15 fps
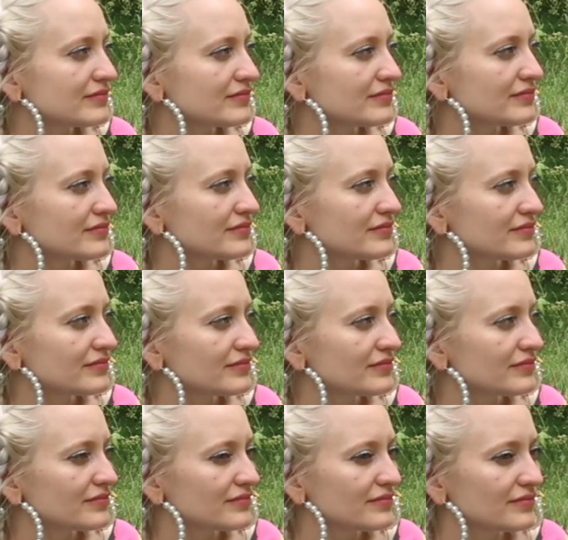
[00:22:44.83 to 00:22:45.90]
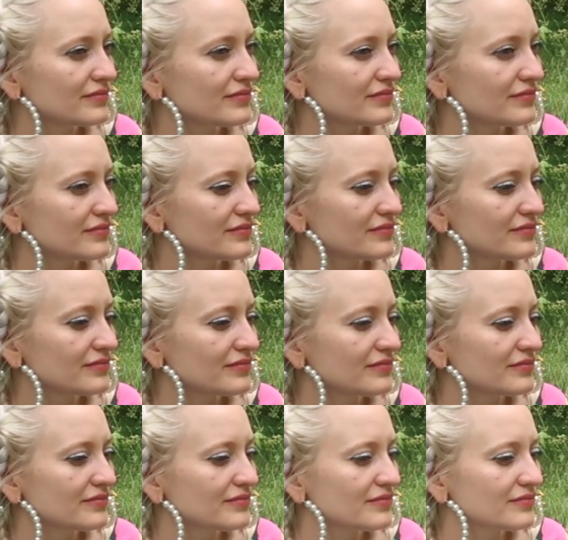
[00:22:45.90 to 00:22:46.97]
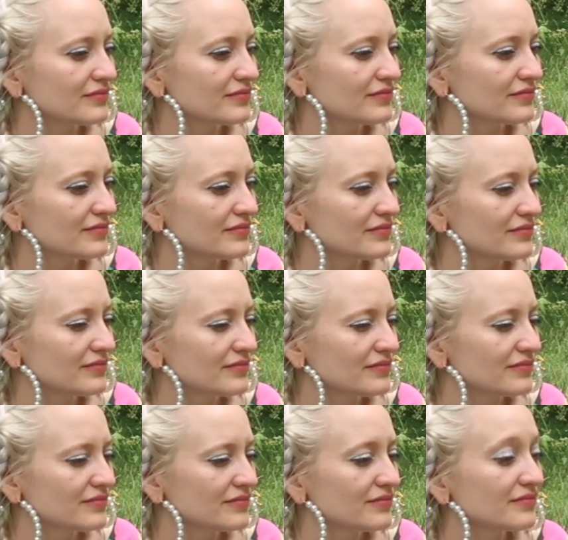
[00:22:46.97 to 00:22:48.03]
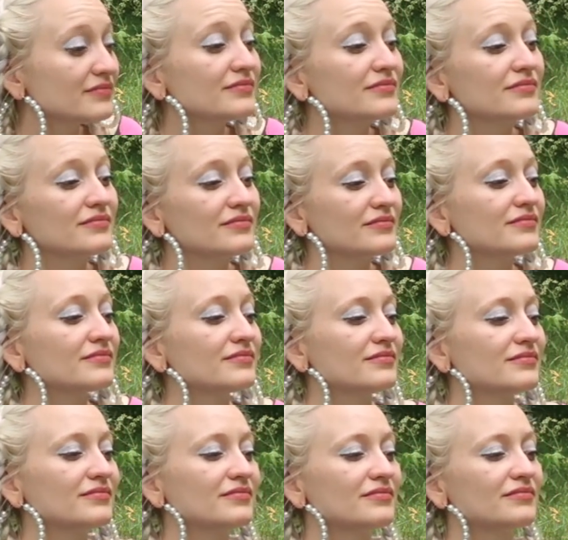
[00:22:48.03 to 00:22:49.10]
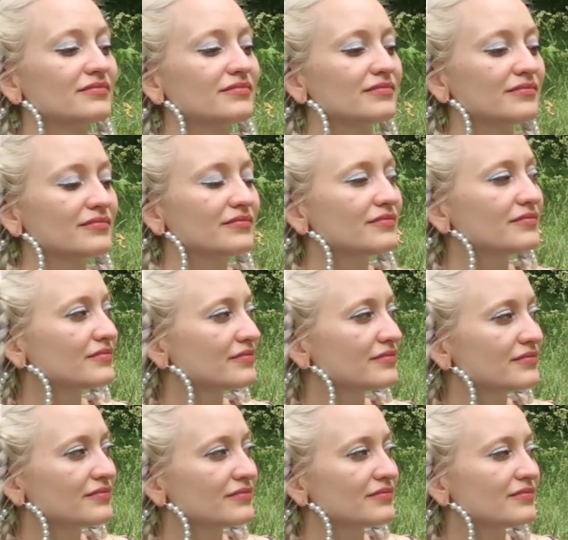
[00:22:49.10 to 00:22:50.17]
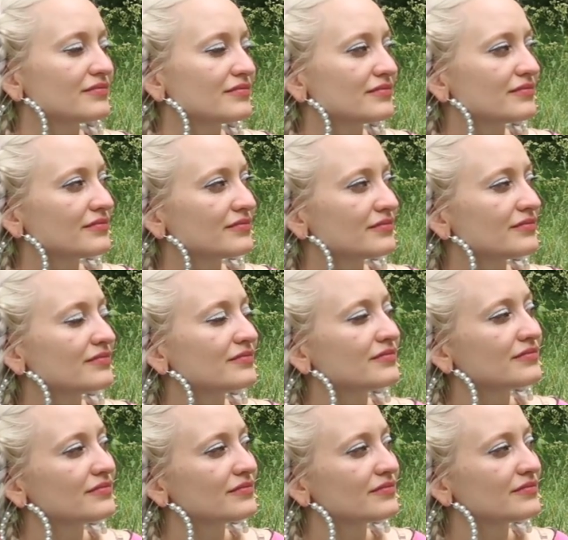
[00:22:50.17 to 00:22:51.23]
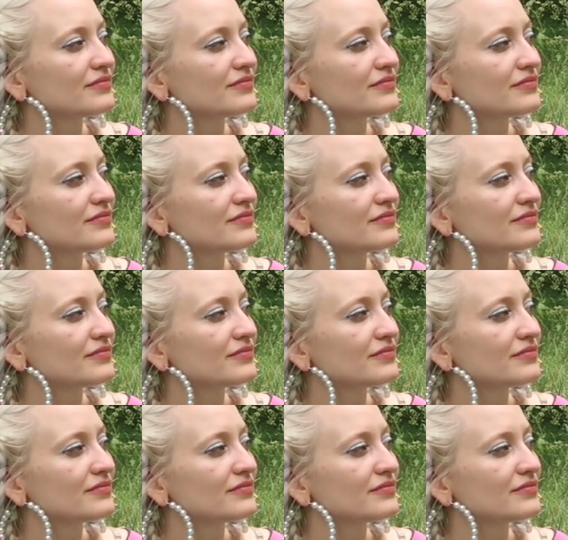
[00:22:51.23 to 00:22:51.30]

The person shown says nothing.